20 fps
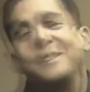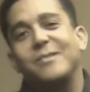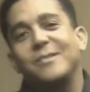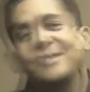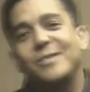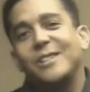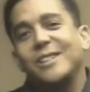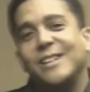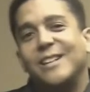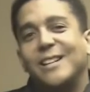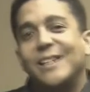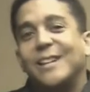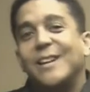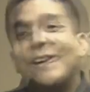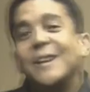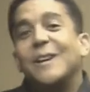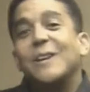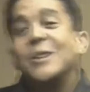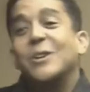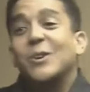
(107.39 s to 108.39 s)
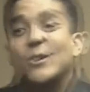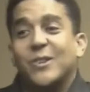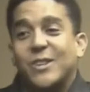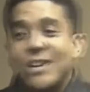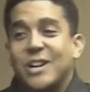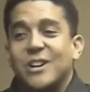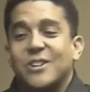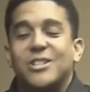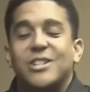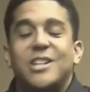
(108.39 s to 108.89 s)
and see,
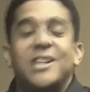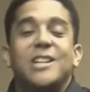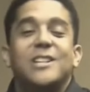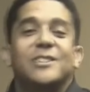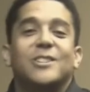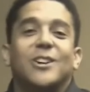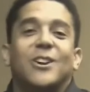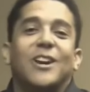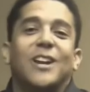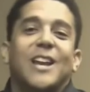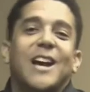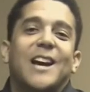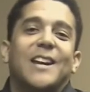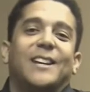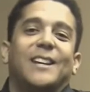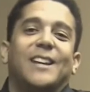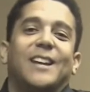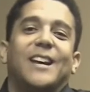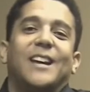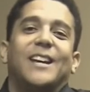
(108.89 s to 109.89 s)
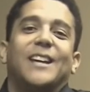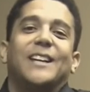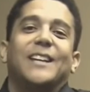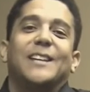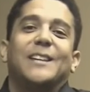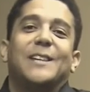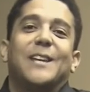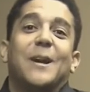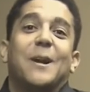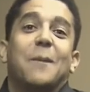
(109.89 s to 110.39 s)
that our cheeks are a lot alike,
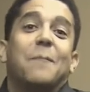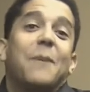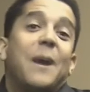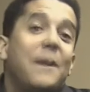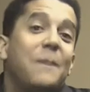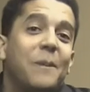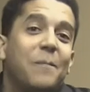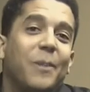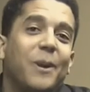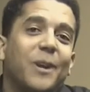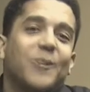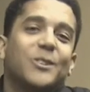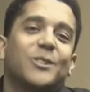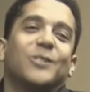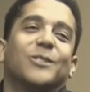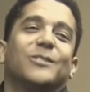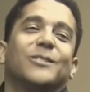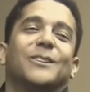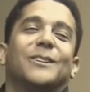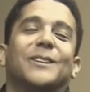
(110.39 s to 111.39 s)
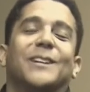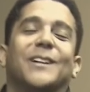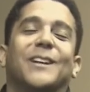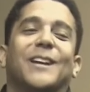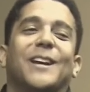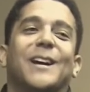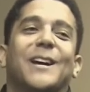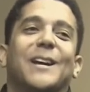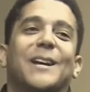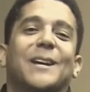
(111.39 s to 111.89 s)
and that our baby pictures look
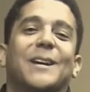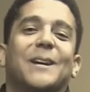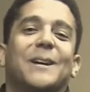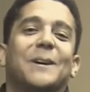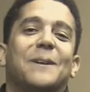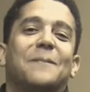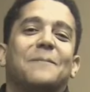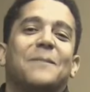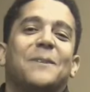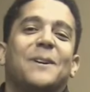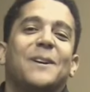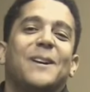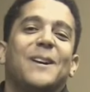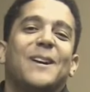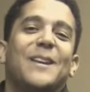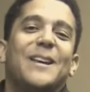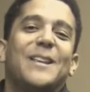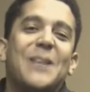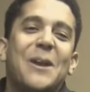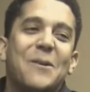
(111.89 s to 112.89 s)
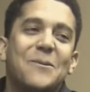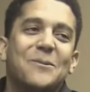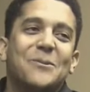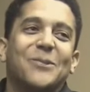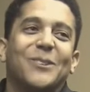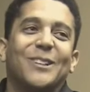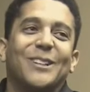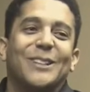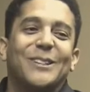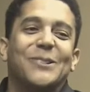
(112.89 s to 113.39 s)
alike. And that
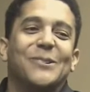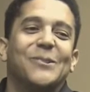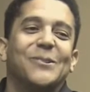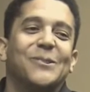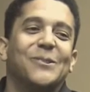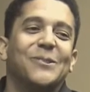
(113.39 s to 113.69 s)
was really cool.